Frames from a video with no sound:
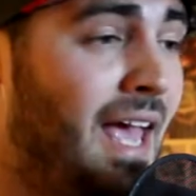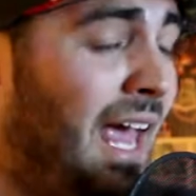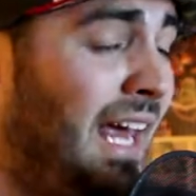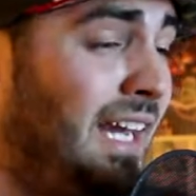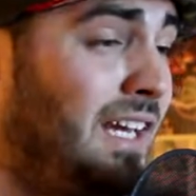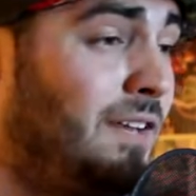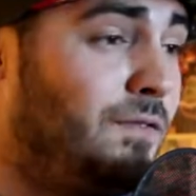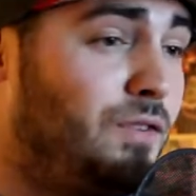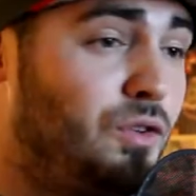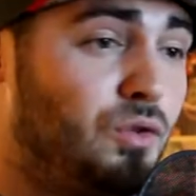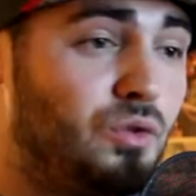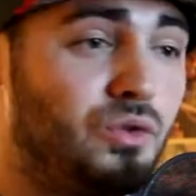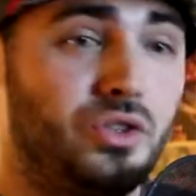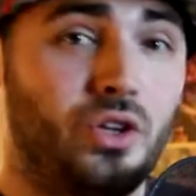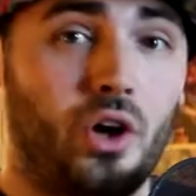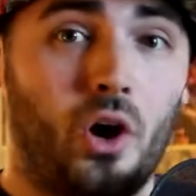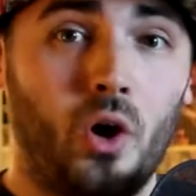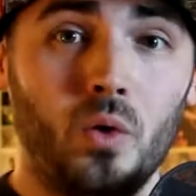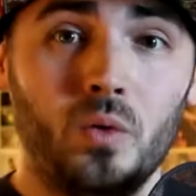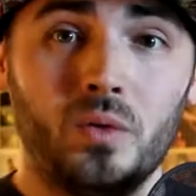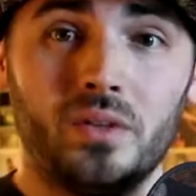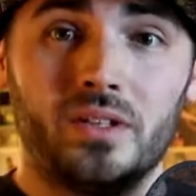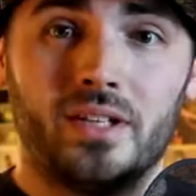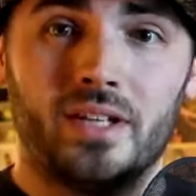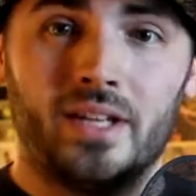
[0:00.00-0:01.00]
And if you
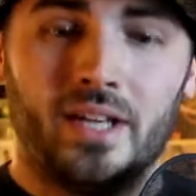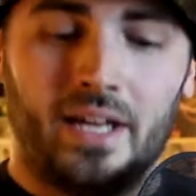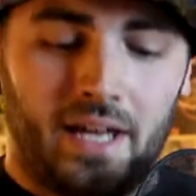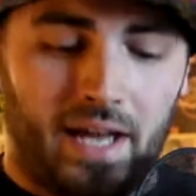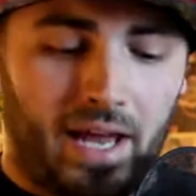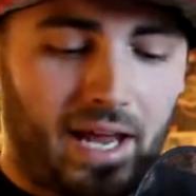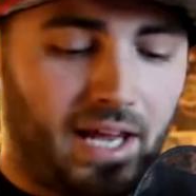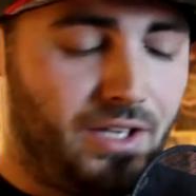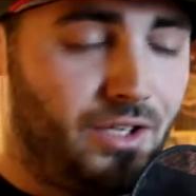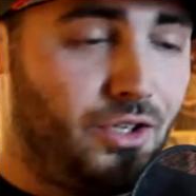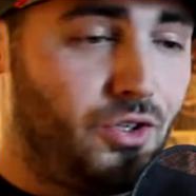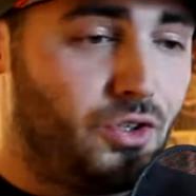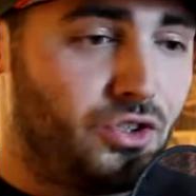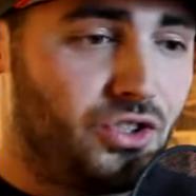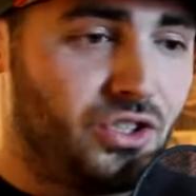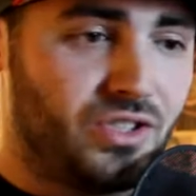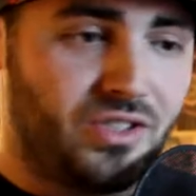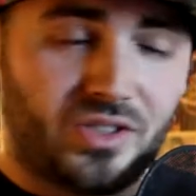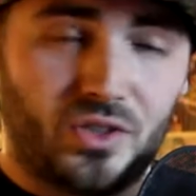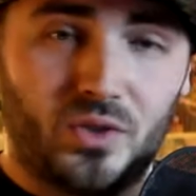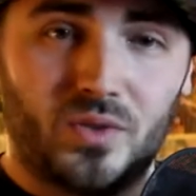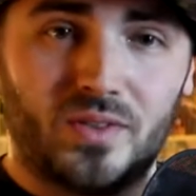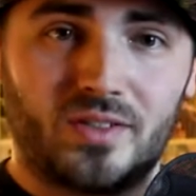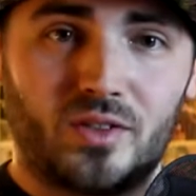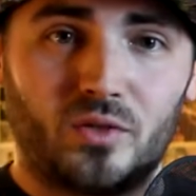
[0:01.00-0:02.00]
don't, and you're
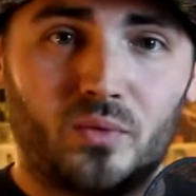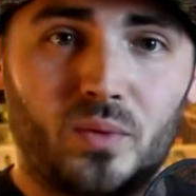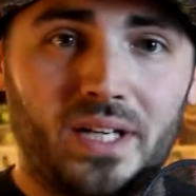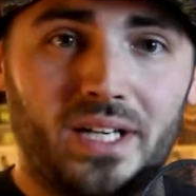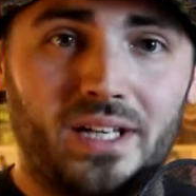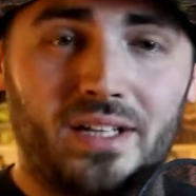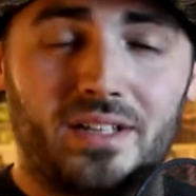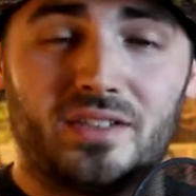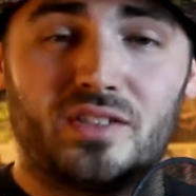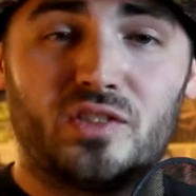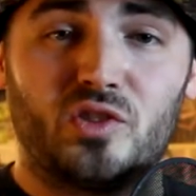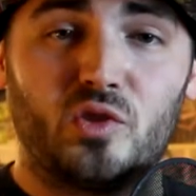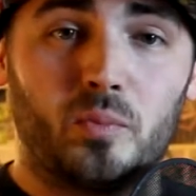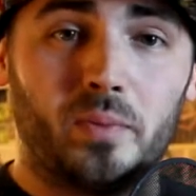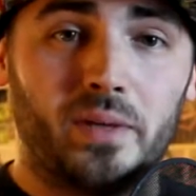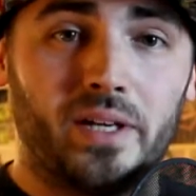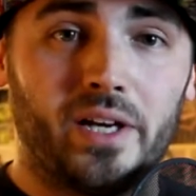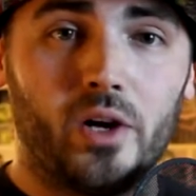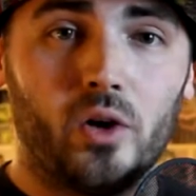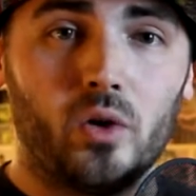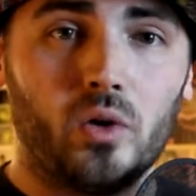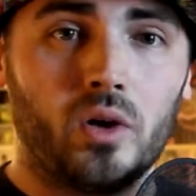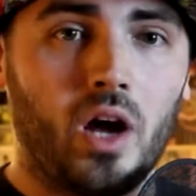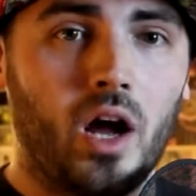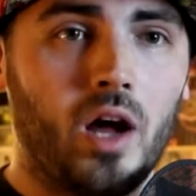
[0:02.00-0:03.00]
just used to reading
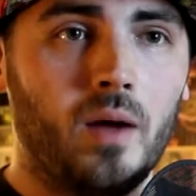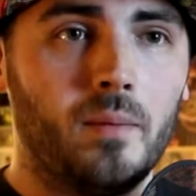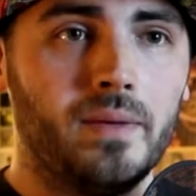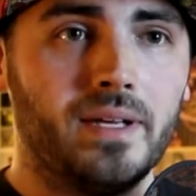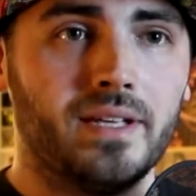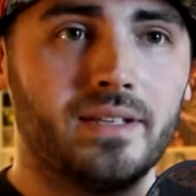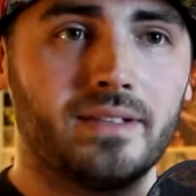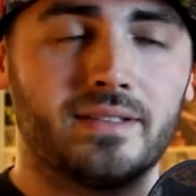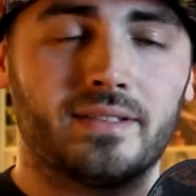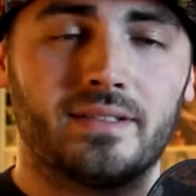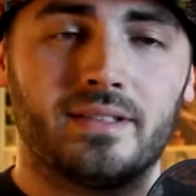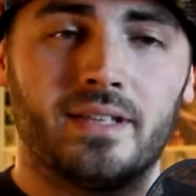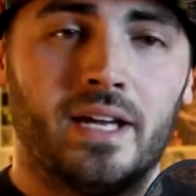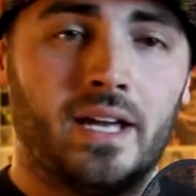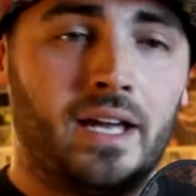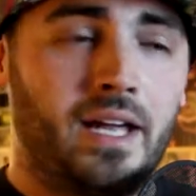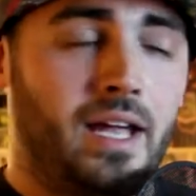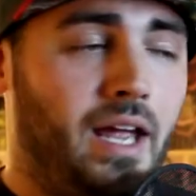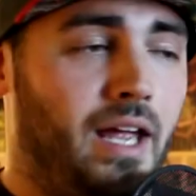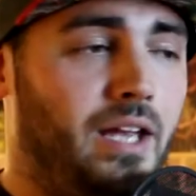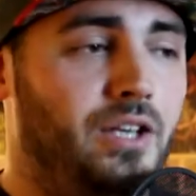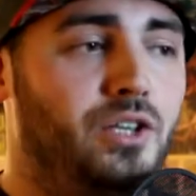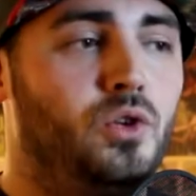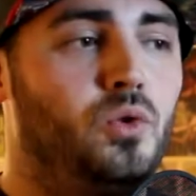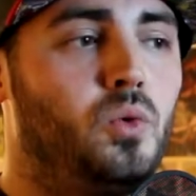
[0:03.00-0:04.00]
superhero comics,
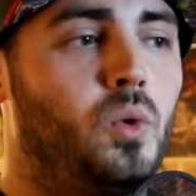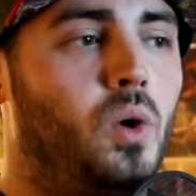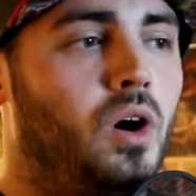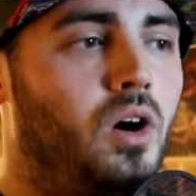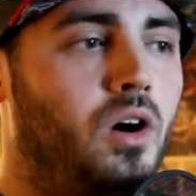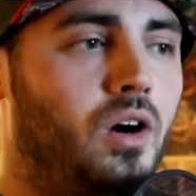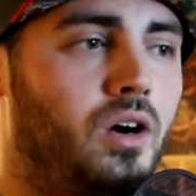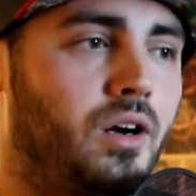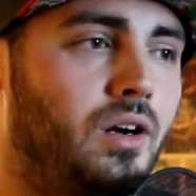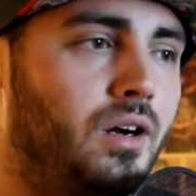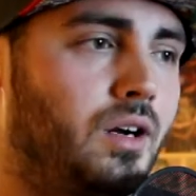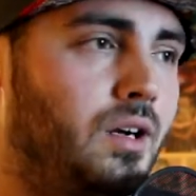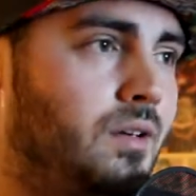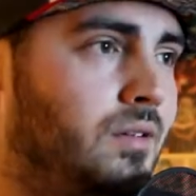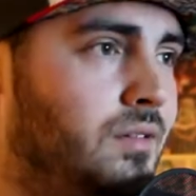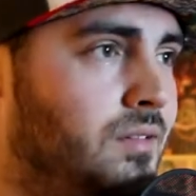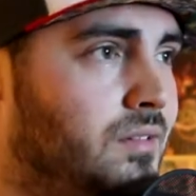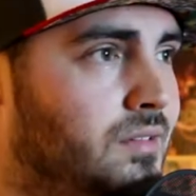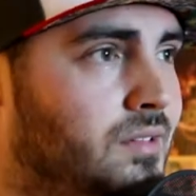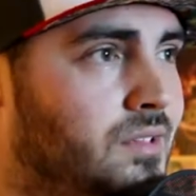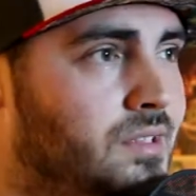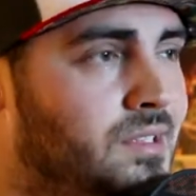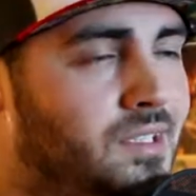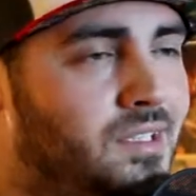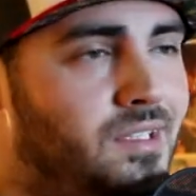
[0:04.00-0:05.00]
and you are
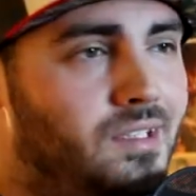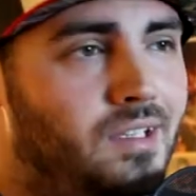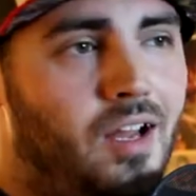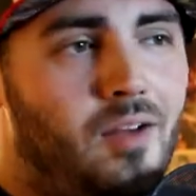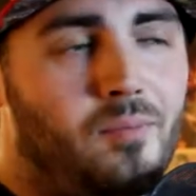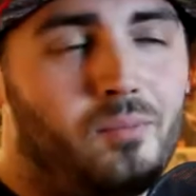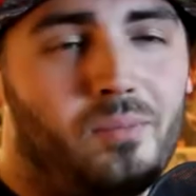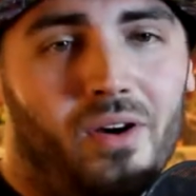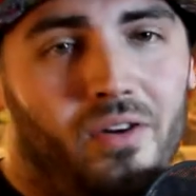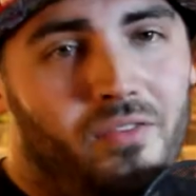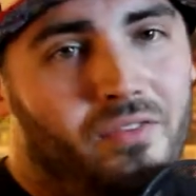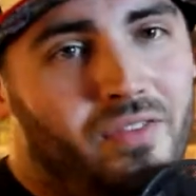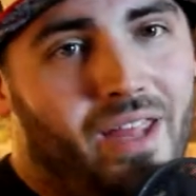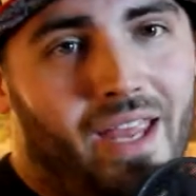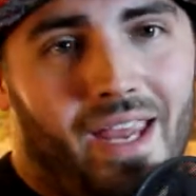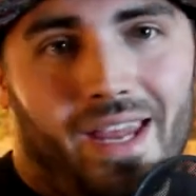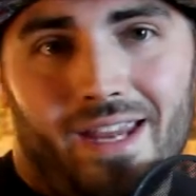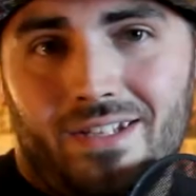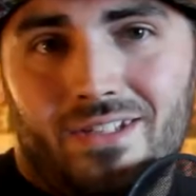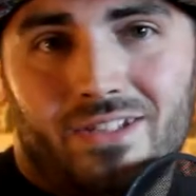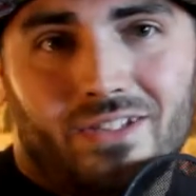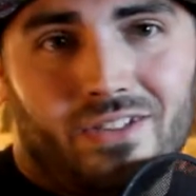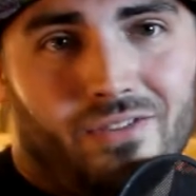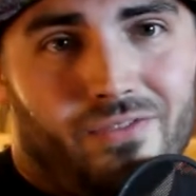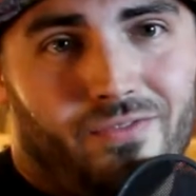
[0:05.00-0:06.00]
above the
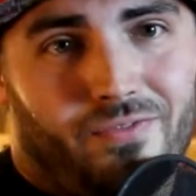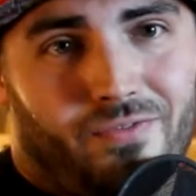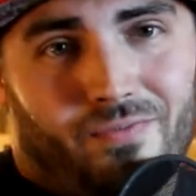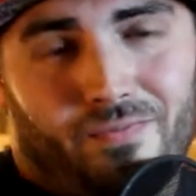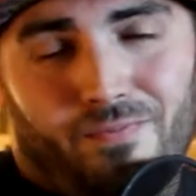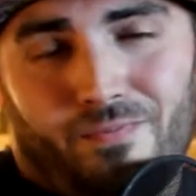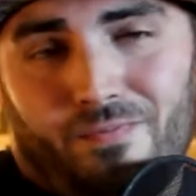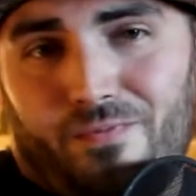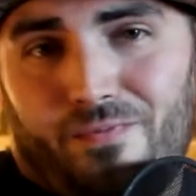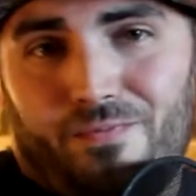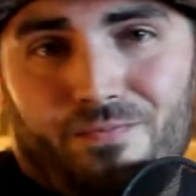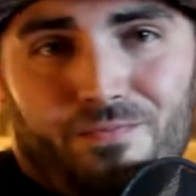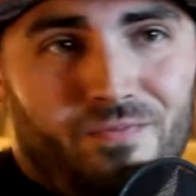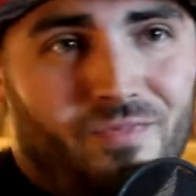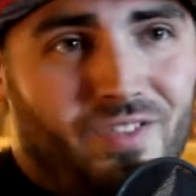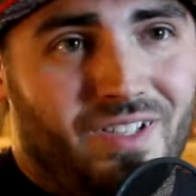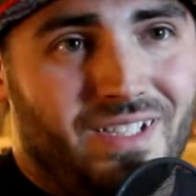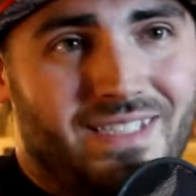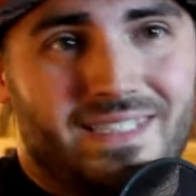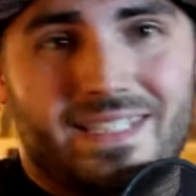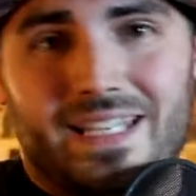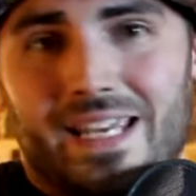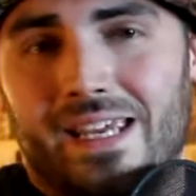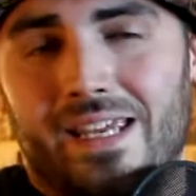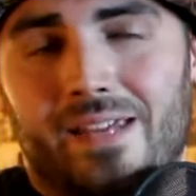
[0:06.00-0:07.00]
age of,
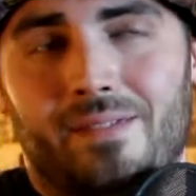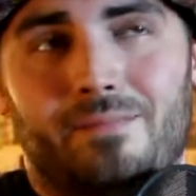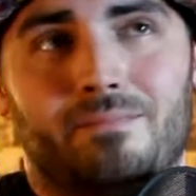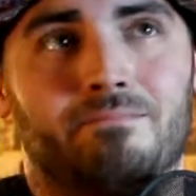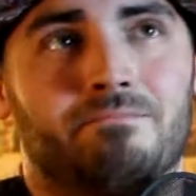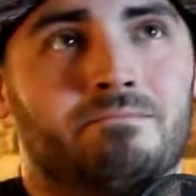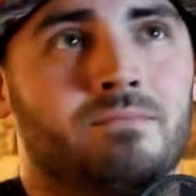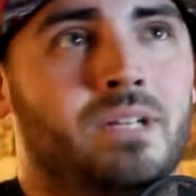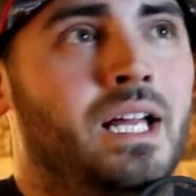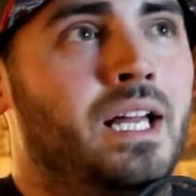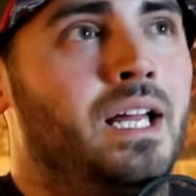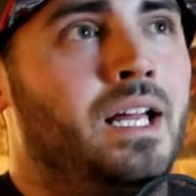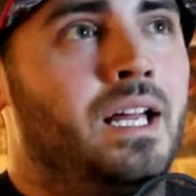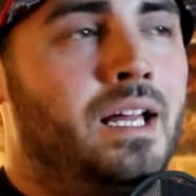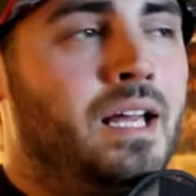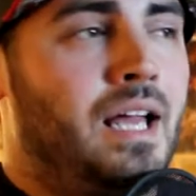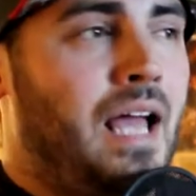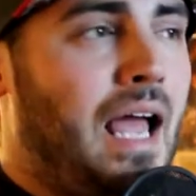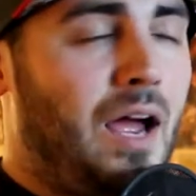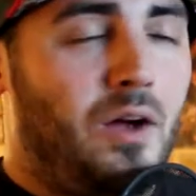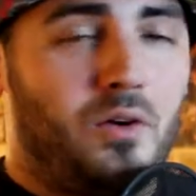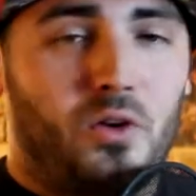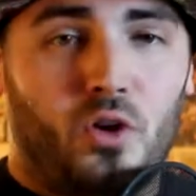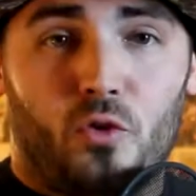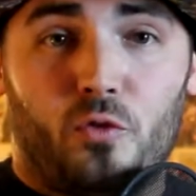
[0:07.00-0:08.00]
let's say,
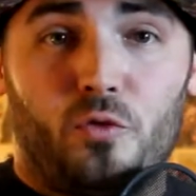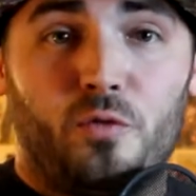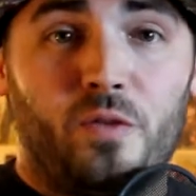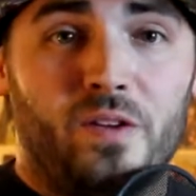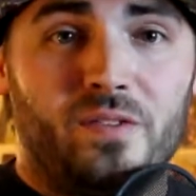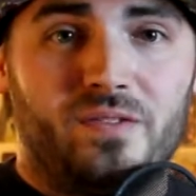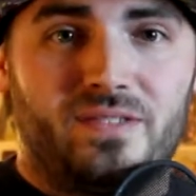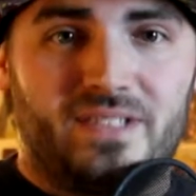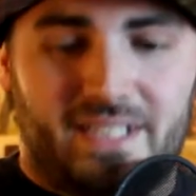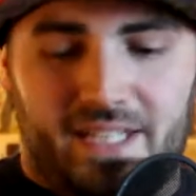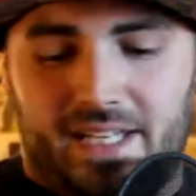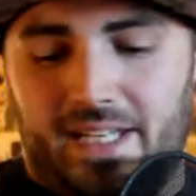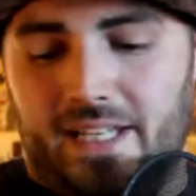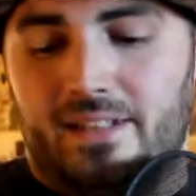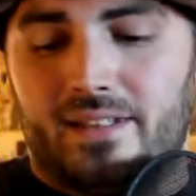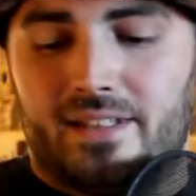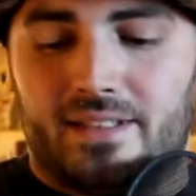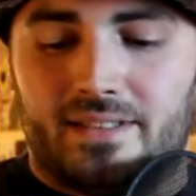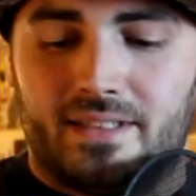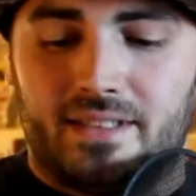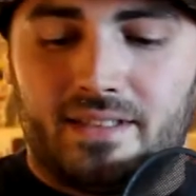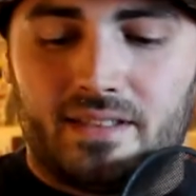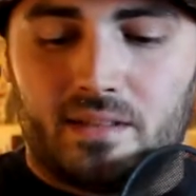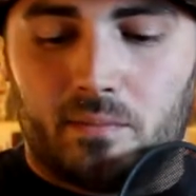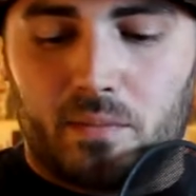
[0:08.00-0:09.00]
I don't know, 15,
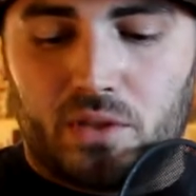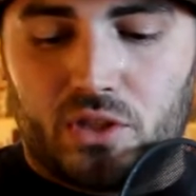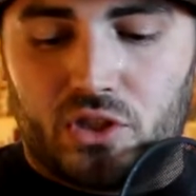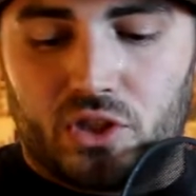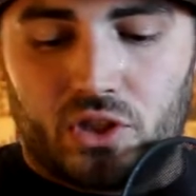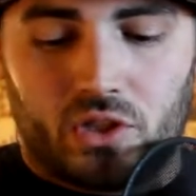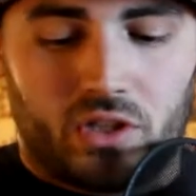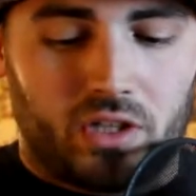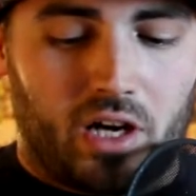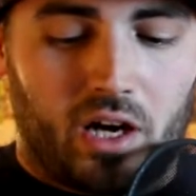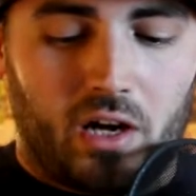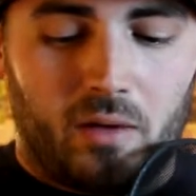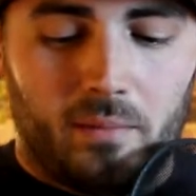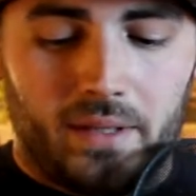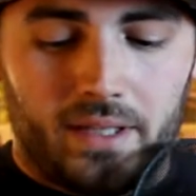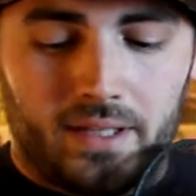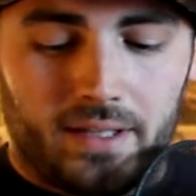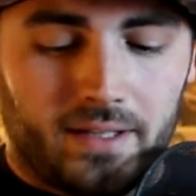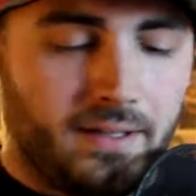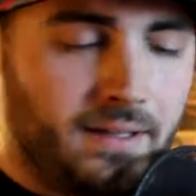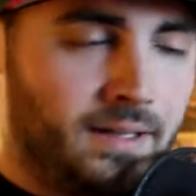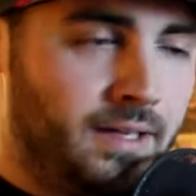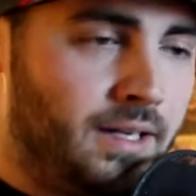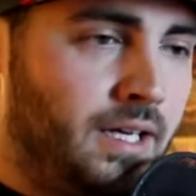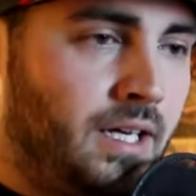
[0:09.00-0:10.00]
this is a mature
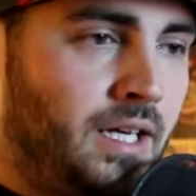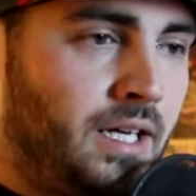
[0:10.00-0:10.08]
comic.